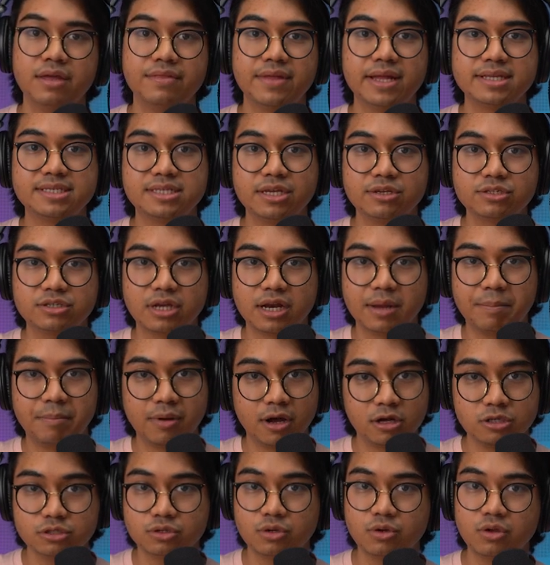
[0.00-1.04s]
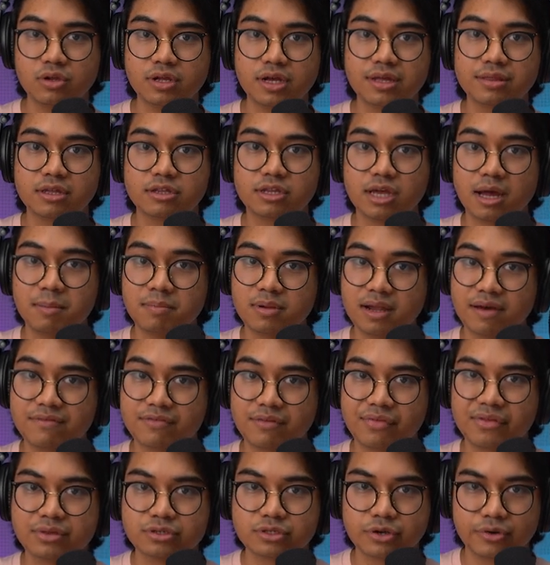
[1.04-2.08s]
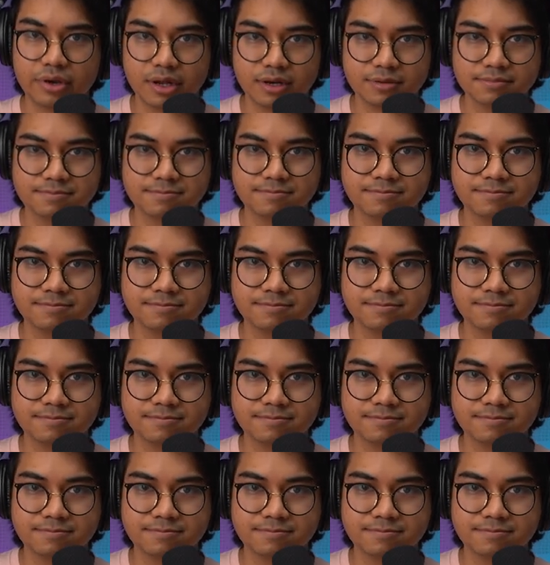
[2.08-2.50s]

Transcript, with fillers: that sits on a punch hole in the top left of the screen.